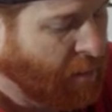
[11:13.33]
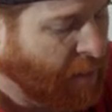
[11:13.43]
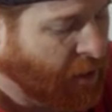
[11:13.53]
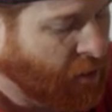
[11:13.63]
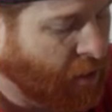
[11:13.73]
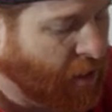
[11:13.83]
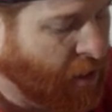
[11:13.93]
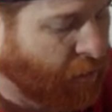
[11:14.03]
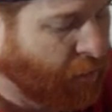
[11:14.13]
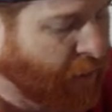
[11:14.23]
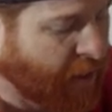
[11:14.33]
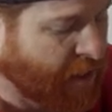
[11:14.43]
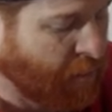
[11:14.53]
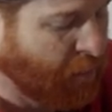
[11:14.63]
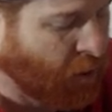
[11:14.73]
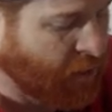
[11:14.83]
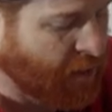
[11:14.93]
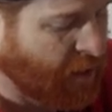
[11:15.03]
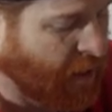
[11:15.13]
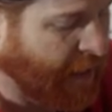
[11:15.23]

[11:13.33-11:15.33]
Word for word: Make sure that your fixing bolts